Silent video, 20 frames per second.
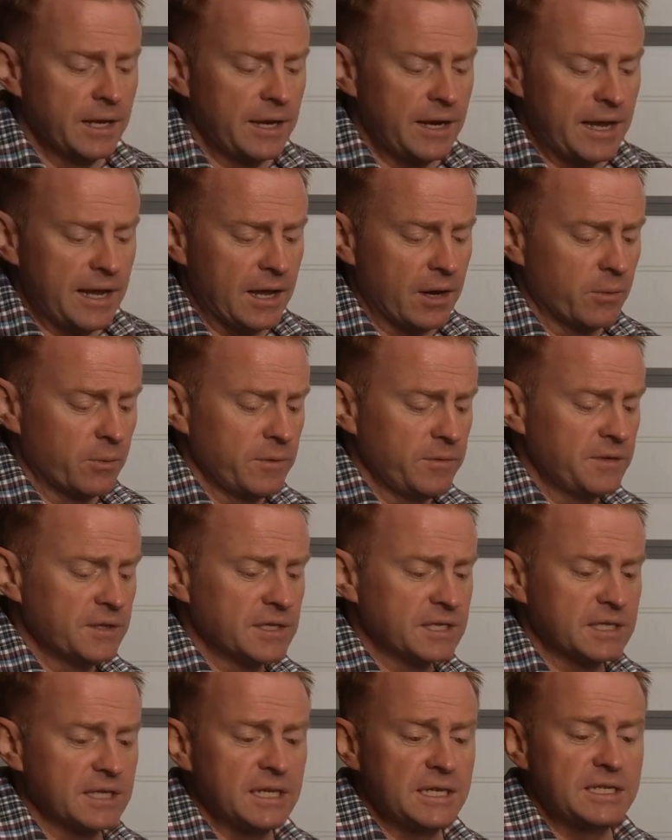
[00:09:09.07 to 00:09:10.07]
Now with the
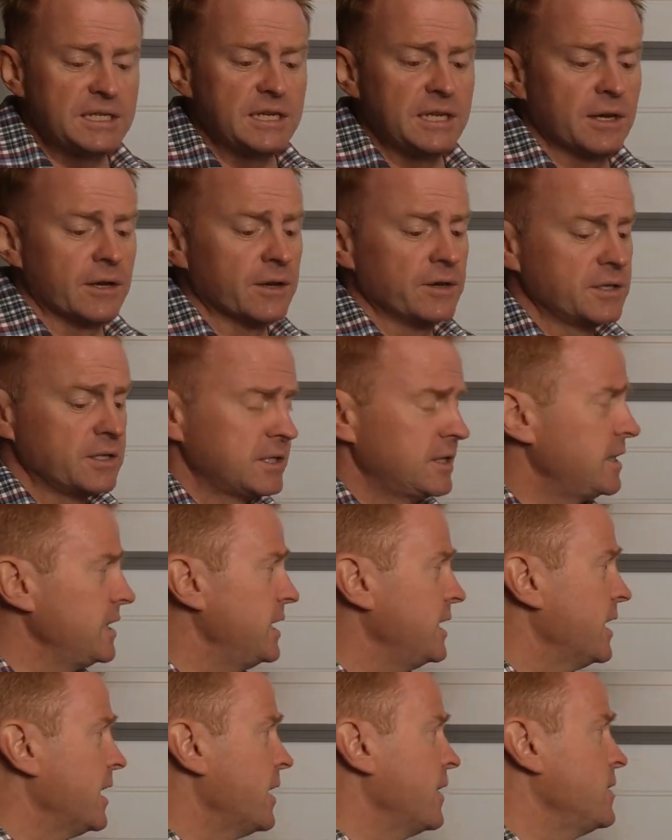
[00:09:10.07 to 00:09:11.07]
CTOs,
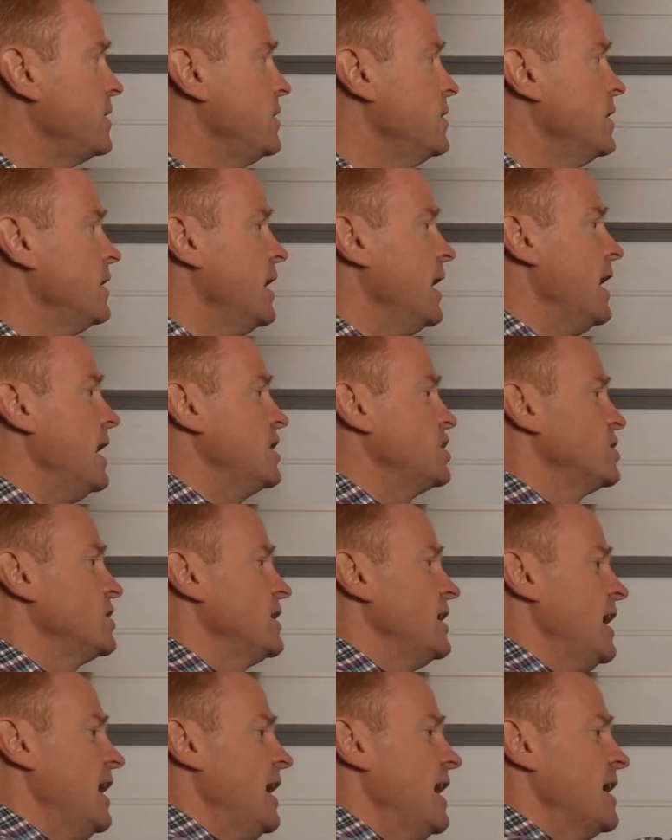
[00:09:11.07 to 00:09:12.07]
the uh, unit
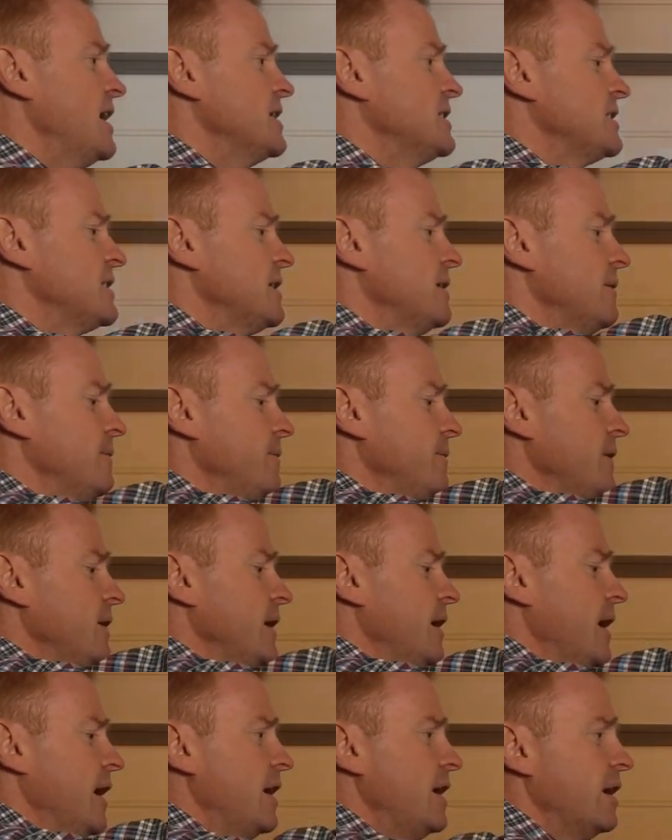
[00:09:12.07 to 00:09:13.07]
actually has
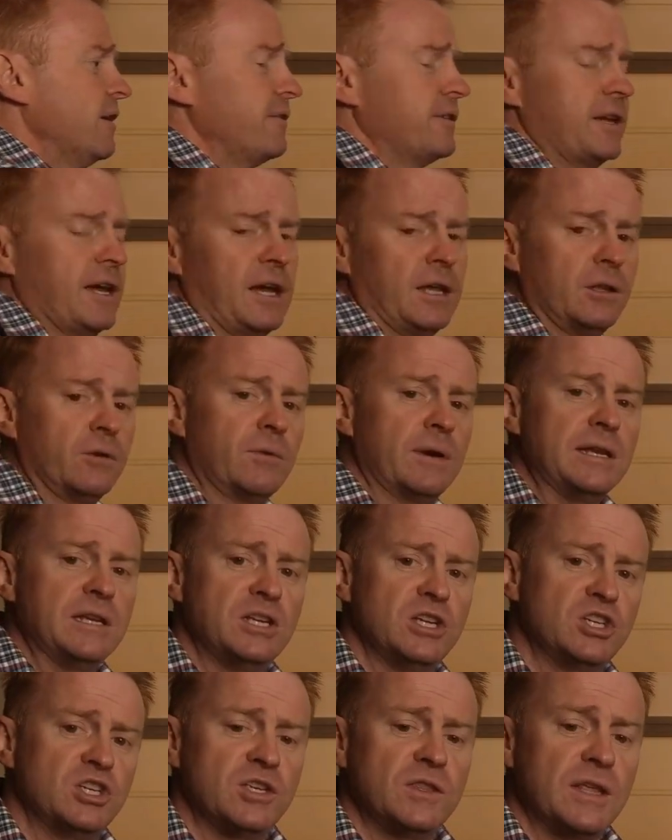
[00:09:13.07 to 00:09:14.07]
enough color
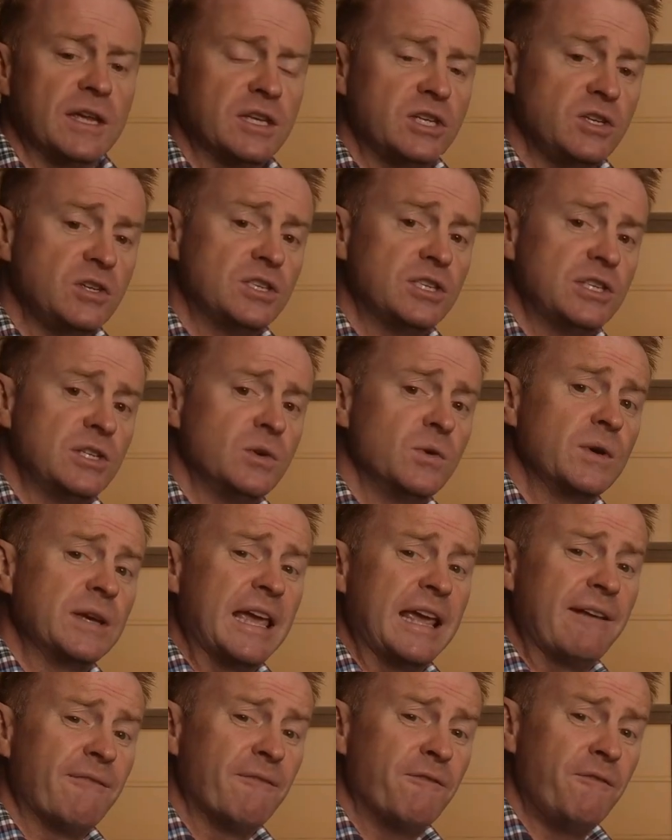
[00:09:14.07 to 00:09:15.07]
rendition that you still
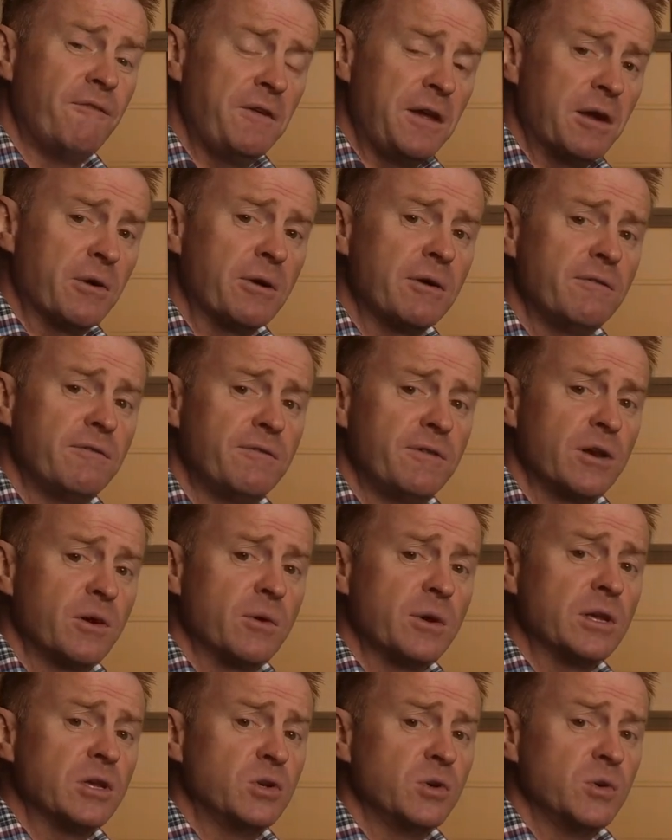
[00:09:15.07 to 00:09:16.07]
get very,
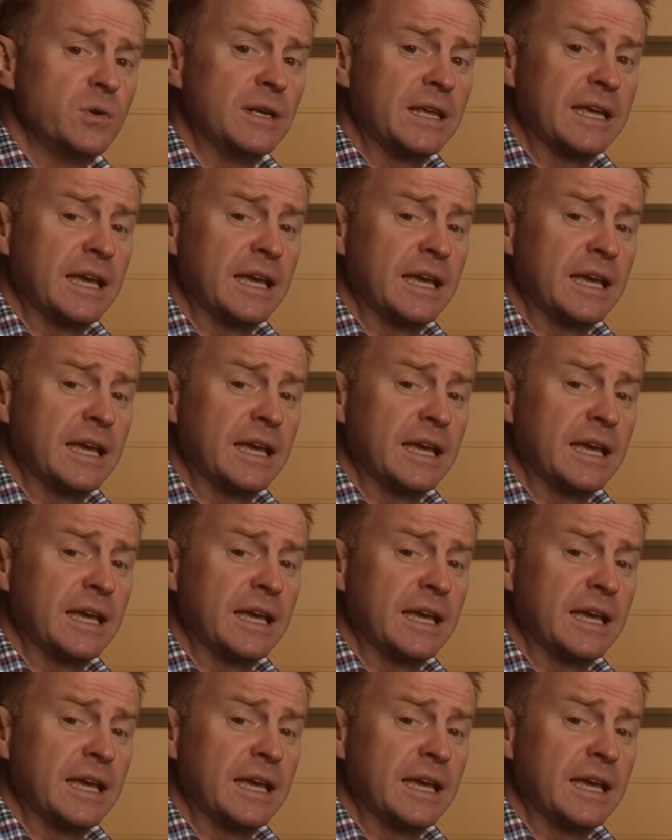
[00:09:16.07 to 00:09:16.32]
very good